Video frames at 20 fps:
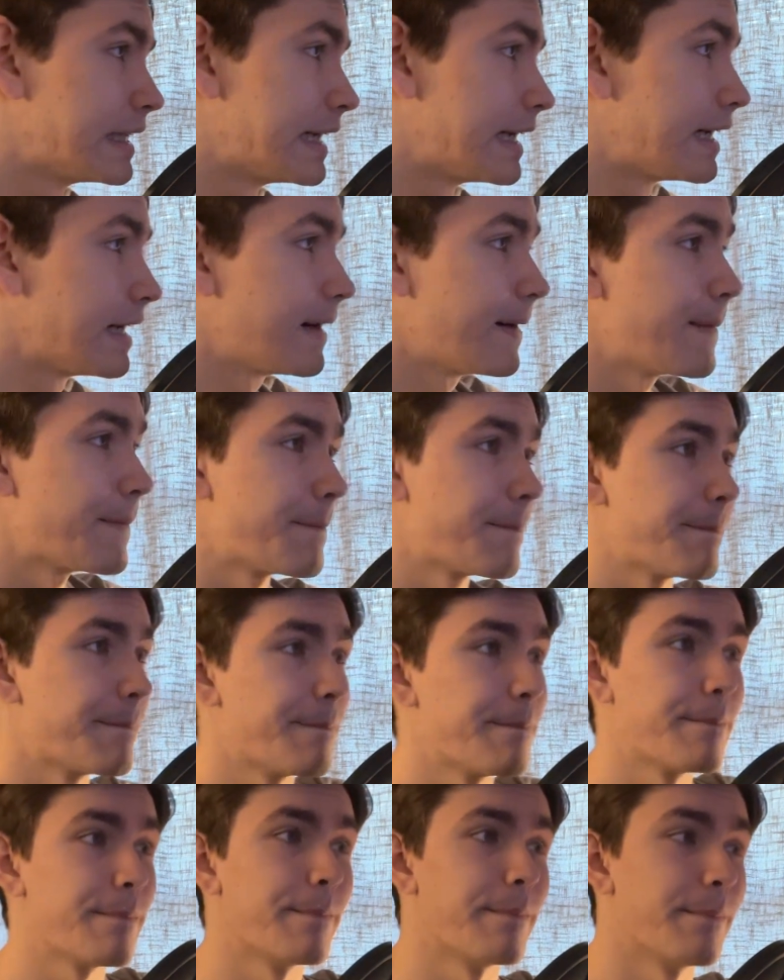
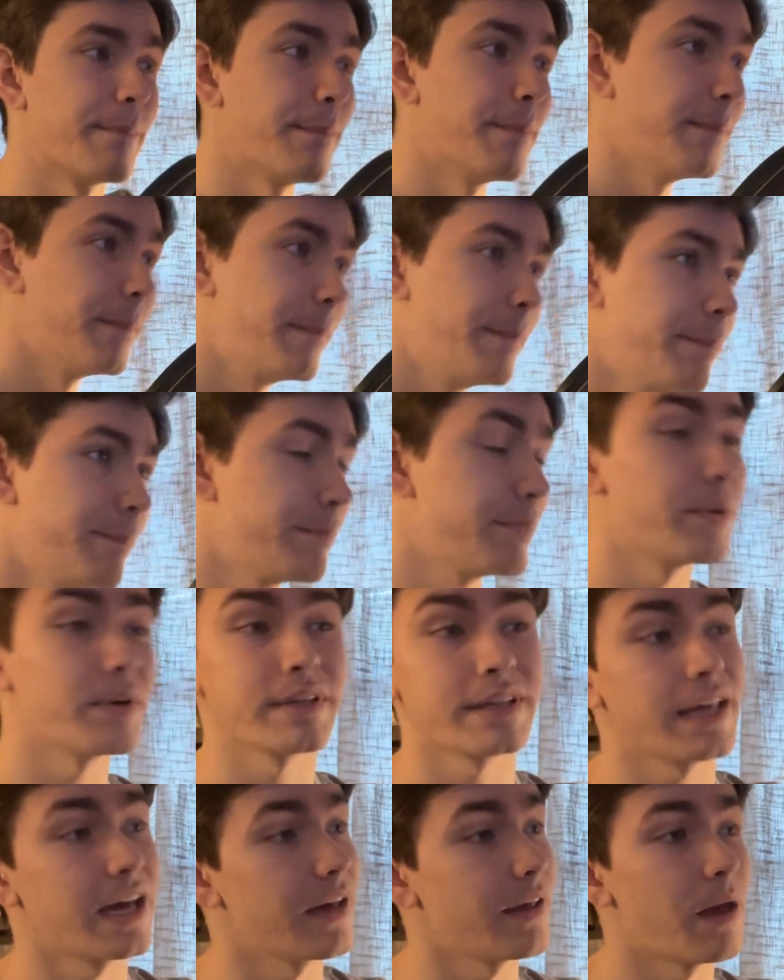Um, but
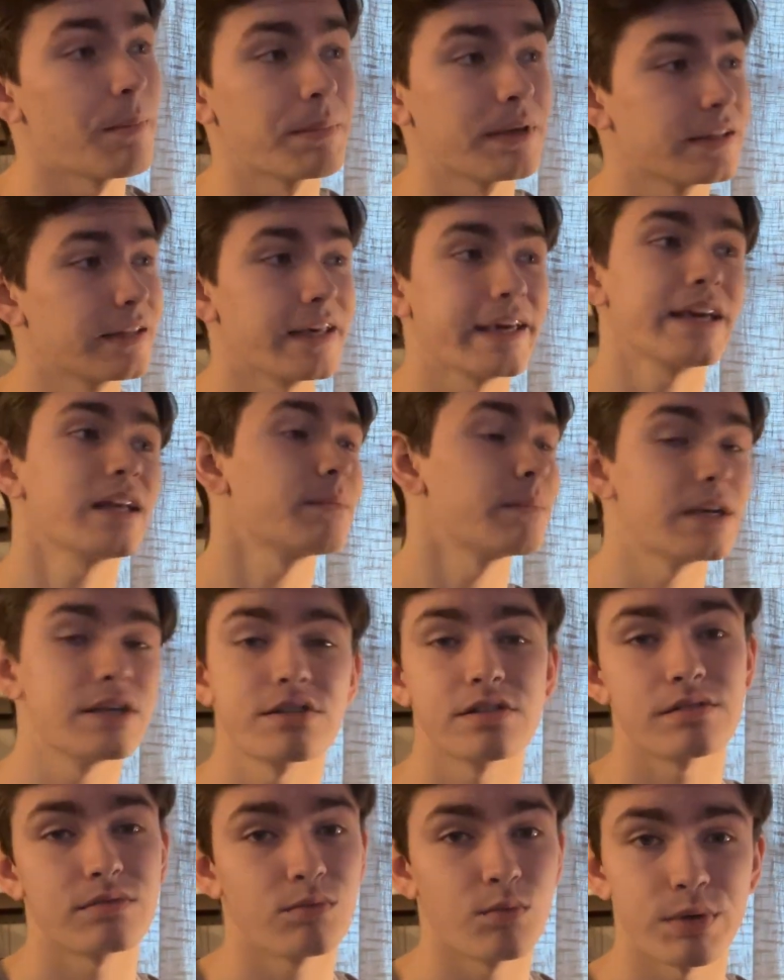yeah, I mean, the
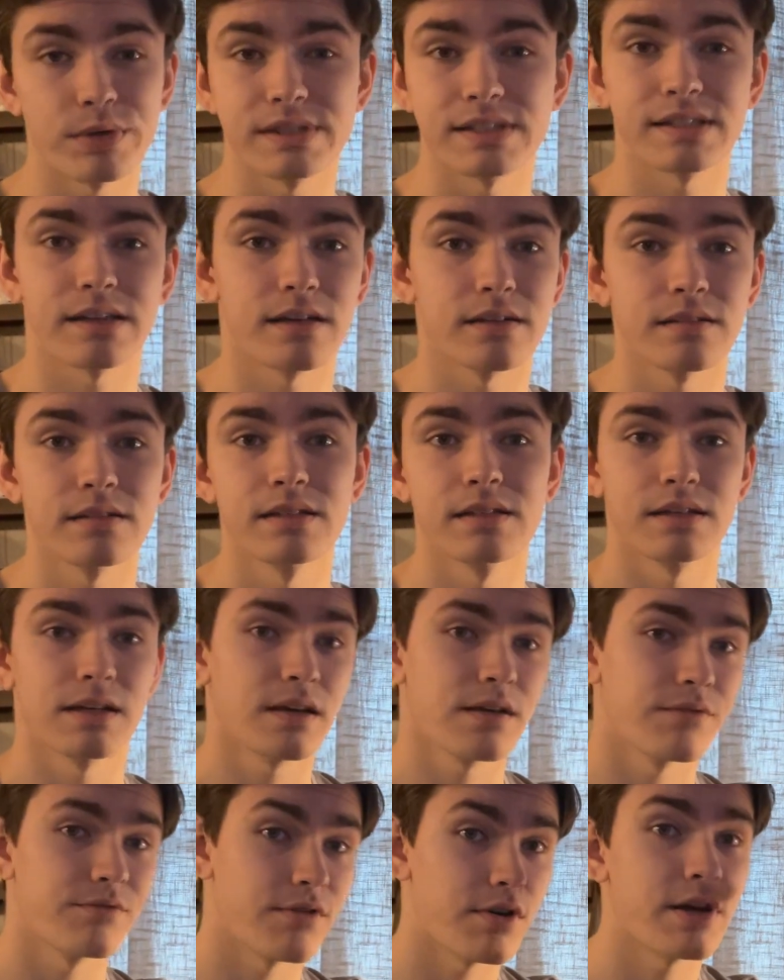animation, once again,
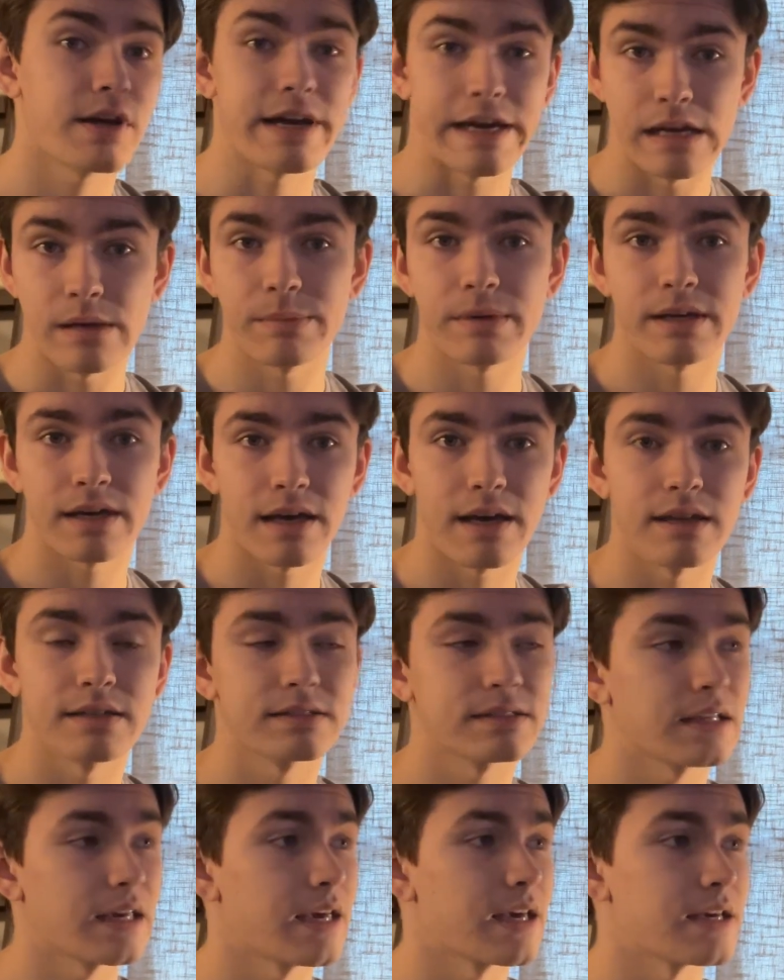very anime
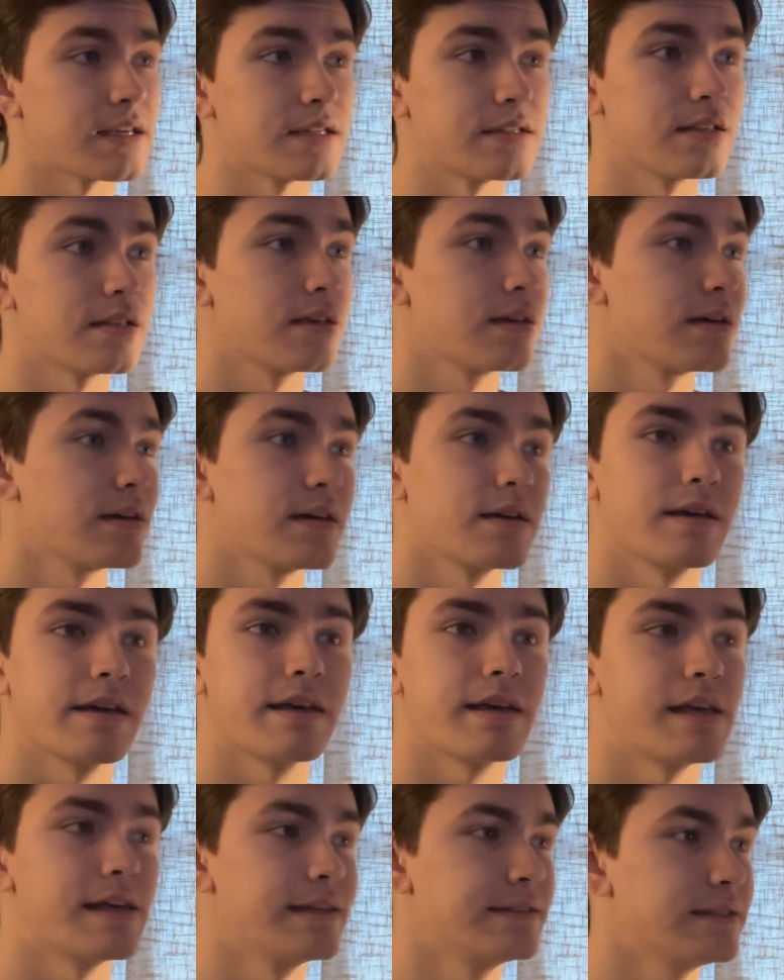esque and
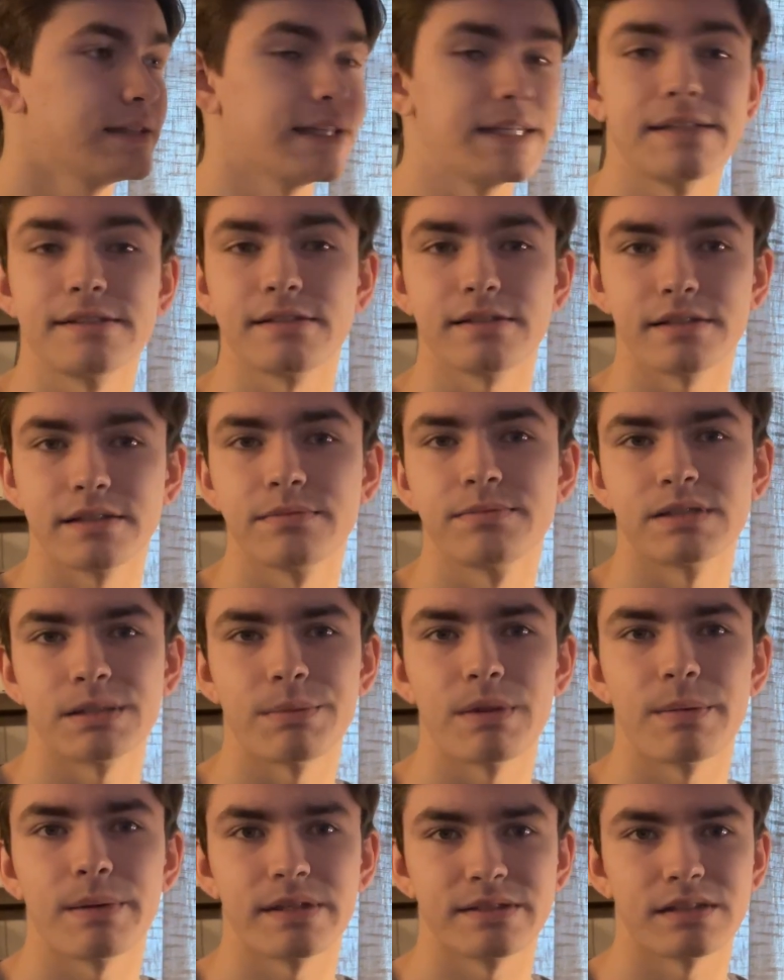is easily some
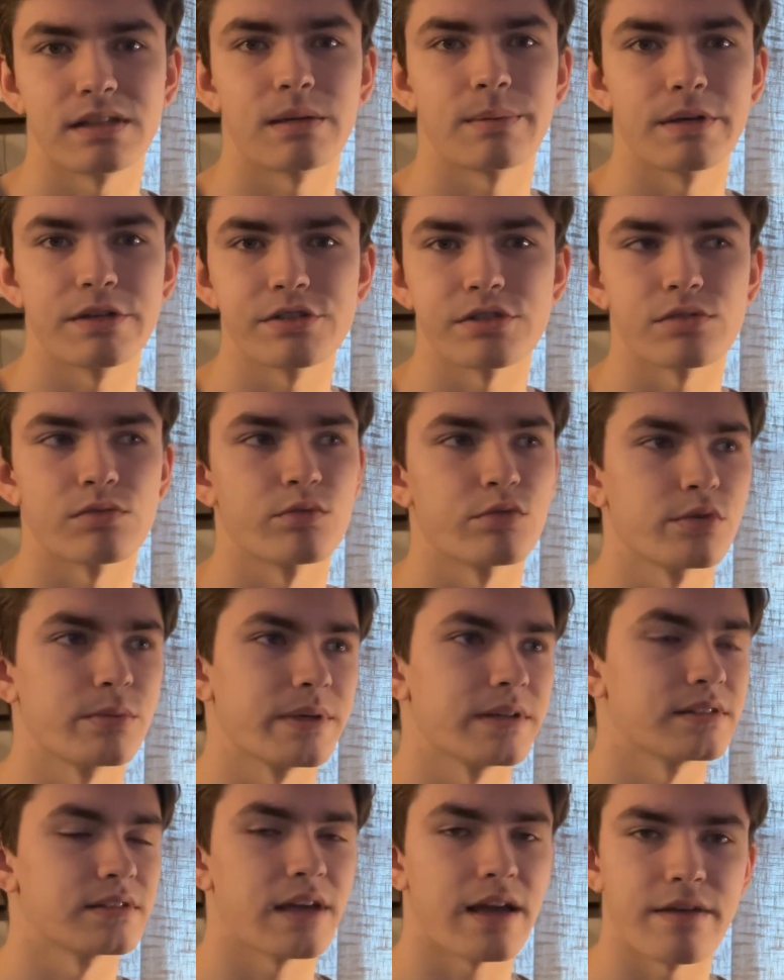of the best animation RWBY
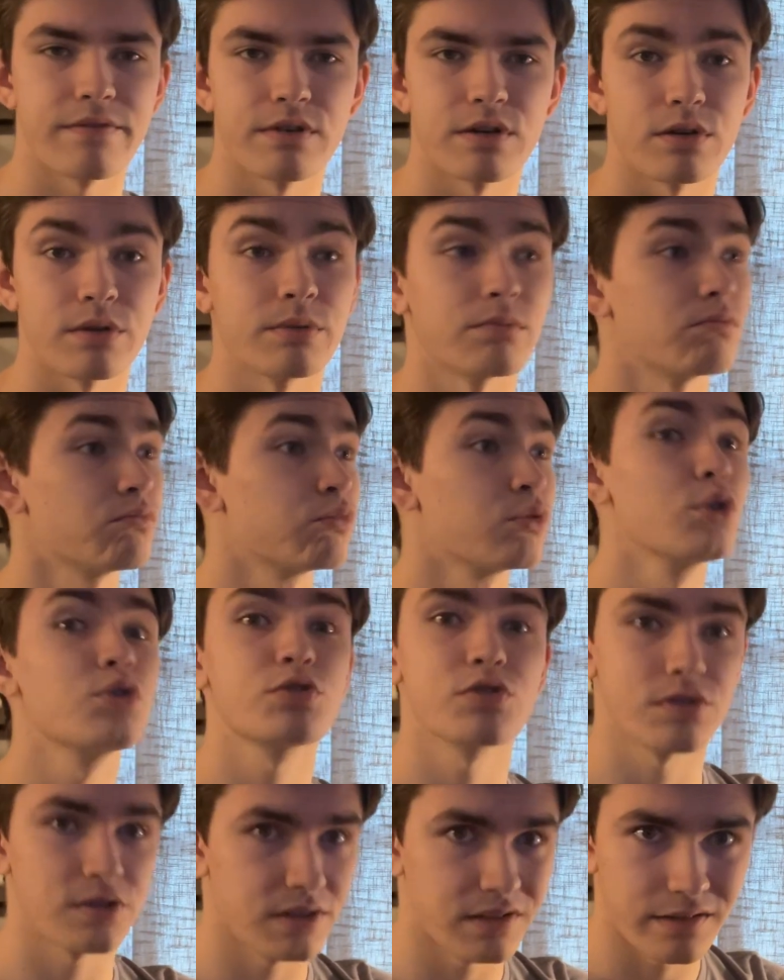has ever, and
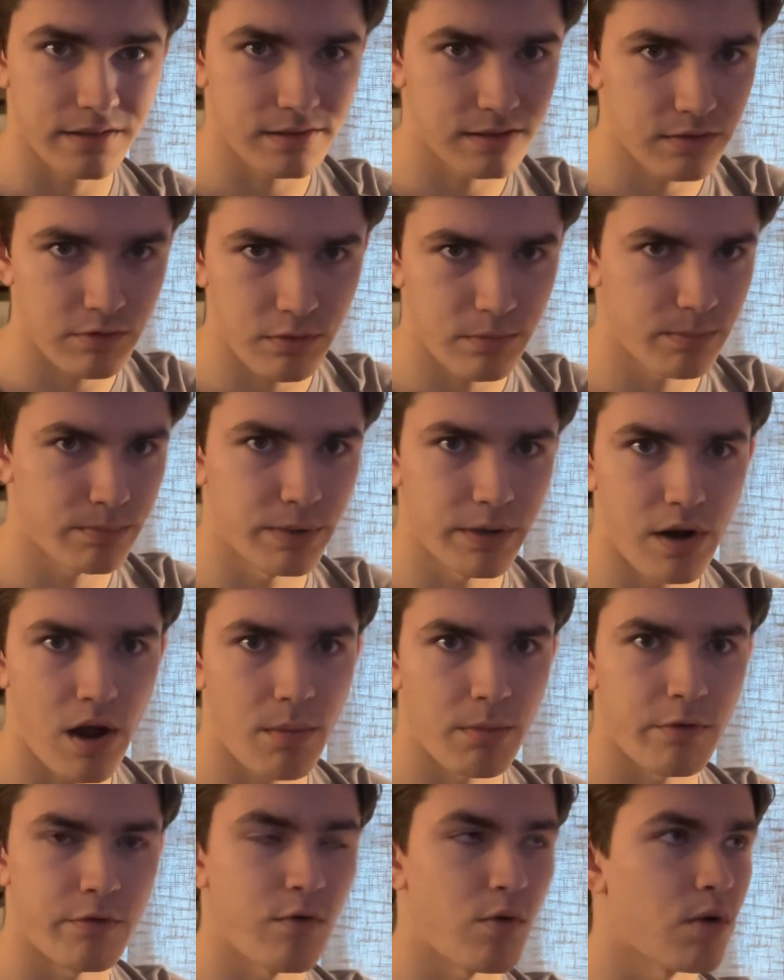Rooster Teeth has ever put out
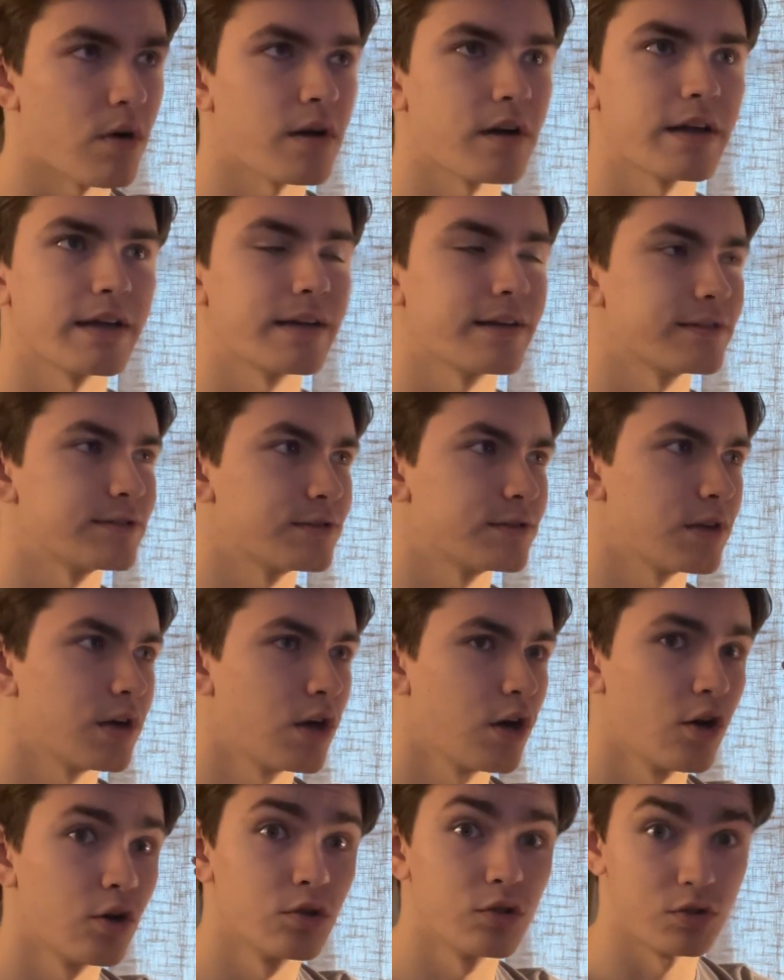before. It is
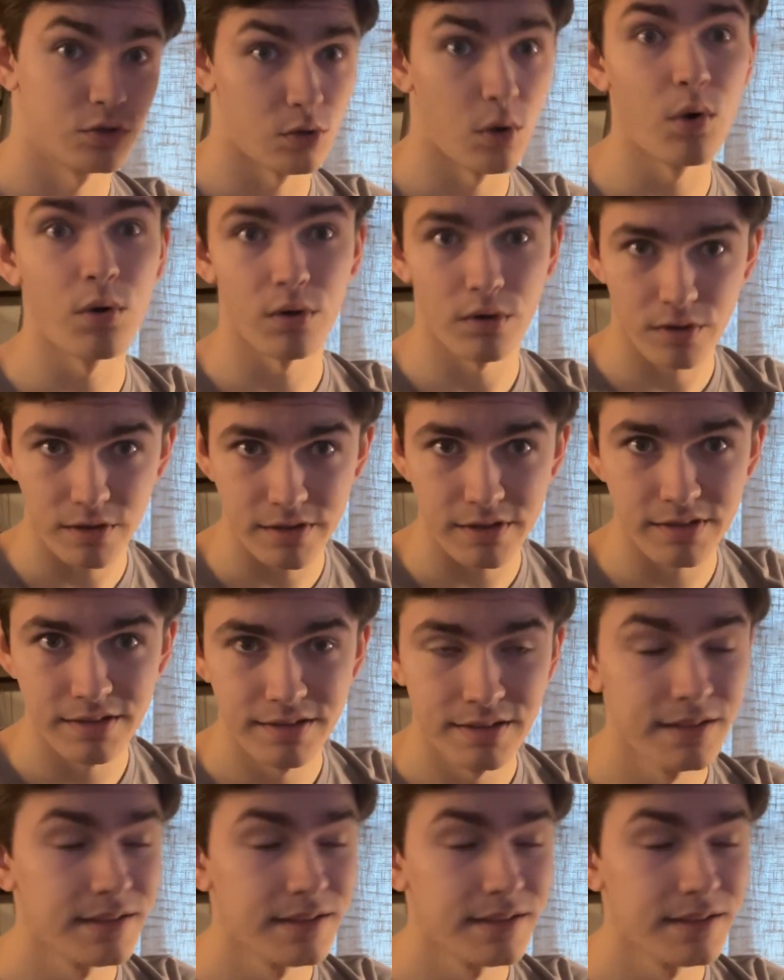so good.